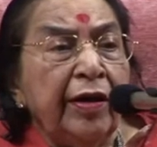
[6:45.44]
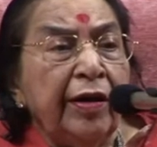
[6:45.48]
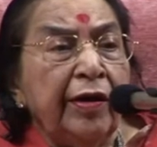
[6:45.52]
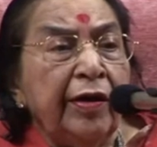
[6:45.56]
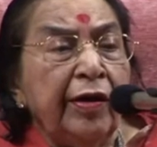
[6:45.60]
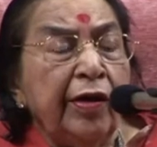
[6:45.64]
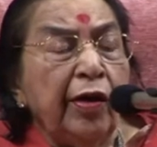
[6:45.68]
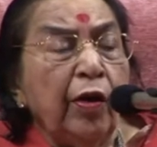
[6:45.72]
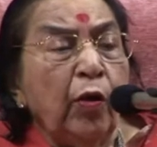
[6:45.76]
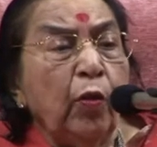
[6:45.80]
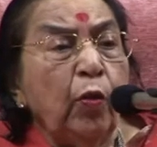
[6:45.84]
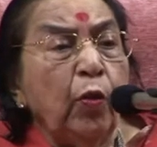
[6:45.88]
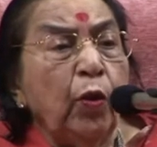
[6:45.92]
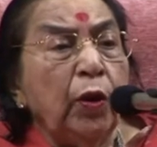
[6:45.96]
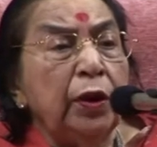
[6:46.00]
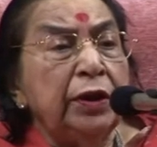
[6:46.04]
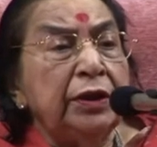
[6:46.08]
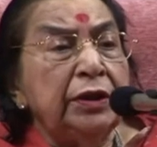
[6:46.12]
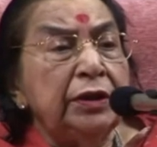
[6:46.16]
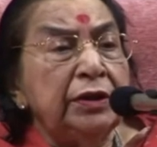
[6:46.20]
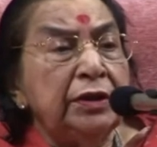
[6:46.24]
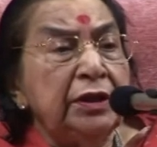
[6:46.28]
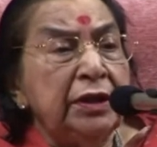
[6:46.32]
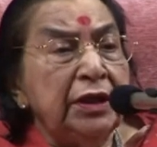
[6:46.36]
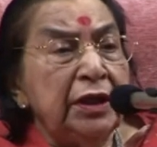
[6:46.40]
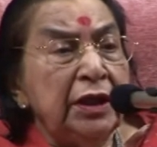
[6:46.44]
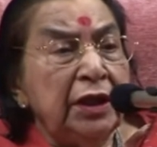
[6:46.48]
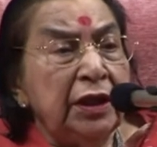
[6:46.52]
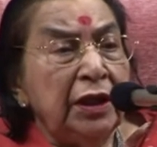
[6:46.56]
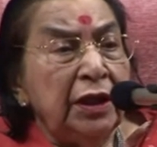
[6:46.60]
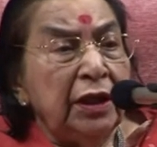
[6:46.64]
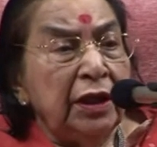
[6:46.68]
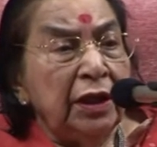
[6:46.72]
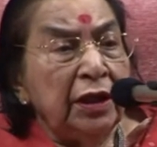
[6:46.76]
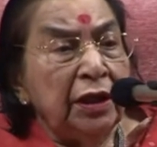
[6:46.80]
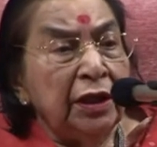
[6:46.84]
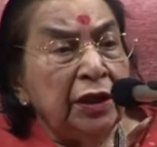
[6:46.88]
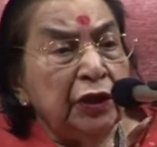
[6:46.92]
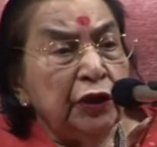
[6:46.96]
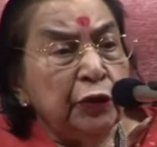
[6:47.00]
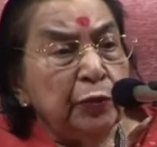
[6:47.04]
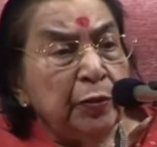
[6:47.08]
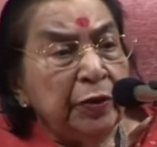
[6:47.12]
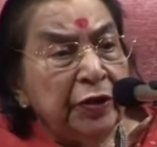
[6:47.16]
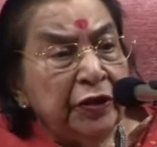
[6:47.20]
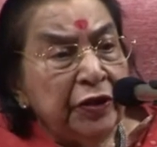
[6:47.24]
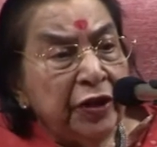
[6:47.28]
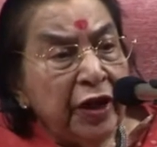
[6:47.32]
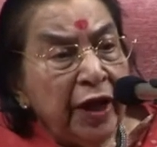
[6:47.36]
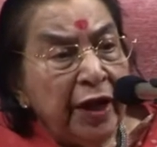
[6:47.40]
Now, what is the
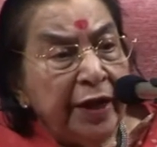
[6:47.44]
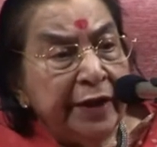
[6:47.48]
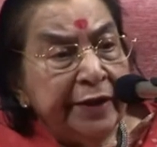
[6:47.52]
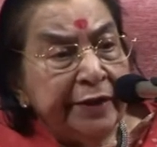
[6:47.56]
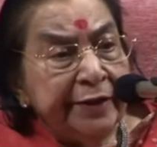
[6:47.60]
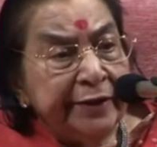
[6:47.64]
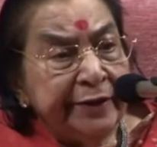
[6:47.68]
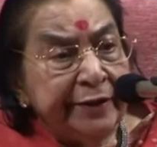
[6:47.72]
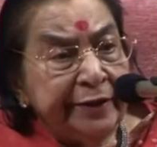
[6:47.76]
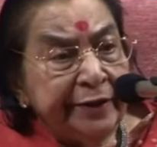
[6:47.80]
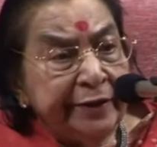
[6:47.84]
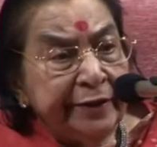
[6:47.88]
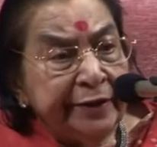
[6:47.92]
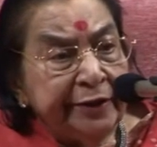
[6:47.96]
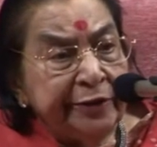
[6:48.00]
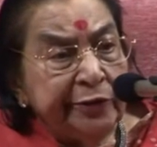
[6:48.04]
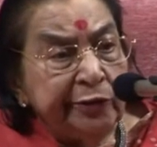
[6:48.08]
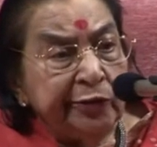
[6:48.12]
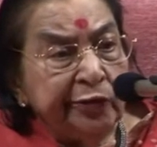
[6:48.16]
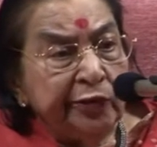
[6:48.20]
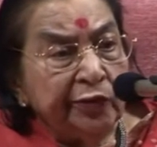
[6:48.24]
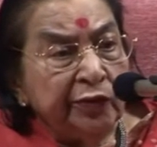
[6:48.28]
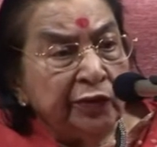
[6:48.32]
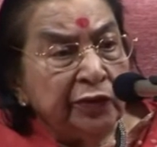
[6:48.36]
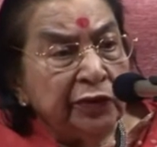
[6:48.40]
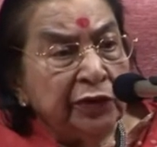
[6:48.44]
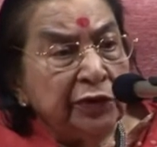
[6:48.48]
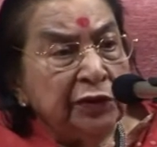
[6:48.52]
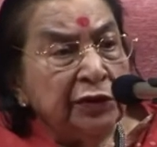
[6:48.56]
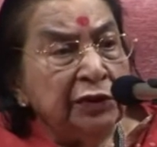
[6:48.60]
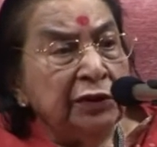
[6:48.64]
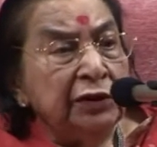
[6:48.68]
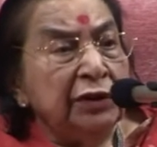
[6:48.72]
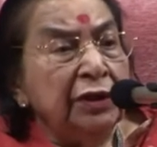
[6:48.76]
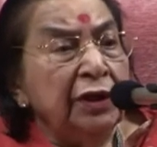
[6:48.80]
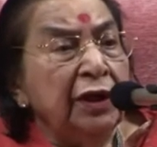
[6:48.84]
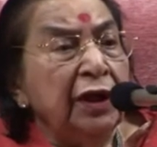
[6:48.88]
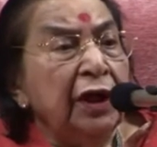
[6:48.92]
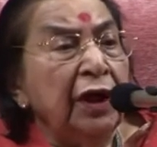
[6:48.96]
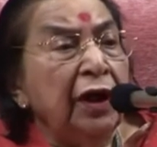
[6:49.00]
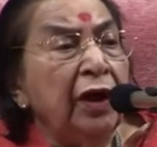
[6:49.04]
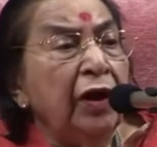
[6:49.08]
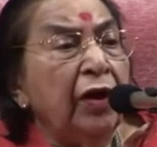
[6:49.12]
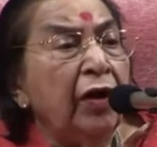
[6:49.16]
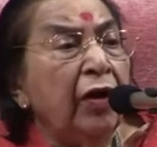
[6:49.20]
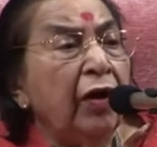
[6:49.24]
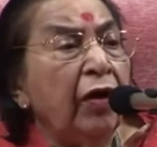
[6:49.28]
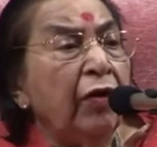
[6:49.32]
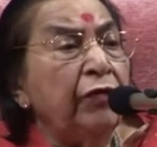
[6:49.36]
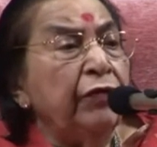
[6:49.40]
speciality
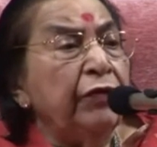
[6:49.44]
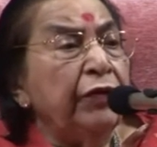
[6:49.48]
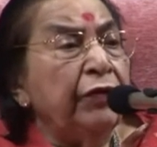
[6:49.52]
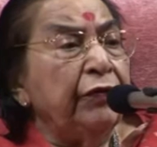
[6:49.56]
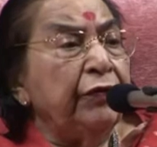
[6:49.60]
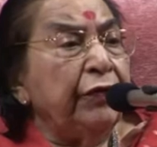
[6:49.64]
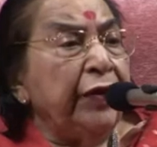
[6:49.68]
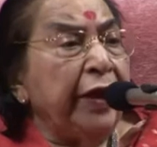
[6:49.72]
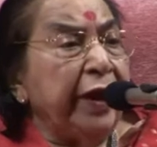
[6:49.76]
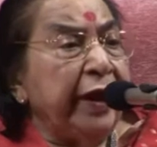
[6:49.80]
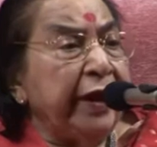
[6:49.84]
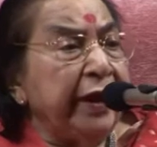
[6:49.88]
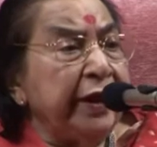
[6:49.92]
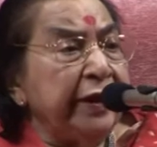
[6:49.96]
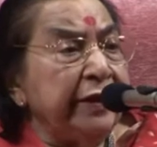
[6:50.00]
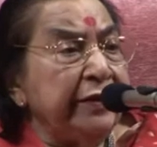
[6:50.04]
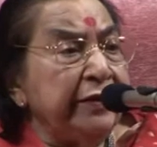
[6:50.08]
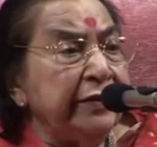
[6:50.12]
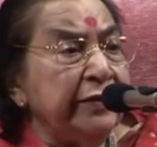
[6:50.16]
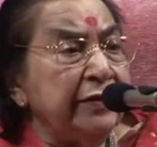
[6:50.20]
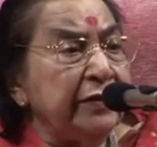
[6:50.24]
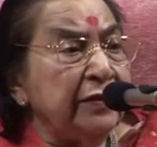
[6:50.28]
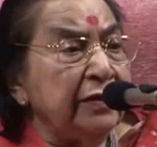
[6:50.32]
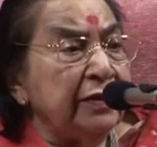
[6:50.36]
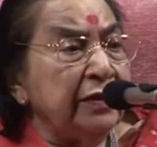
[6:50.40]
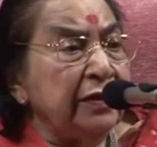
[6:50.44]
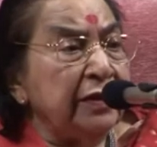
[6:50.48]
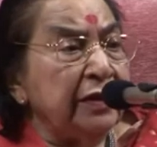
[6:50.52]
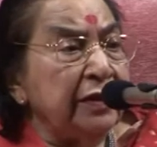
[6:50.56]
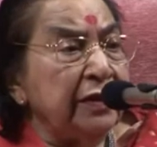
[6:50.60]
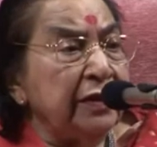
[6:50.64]
of the fragrance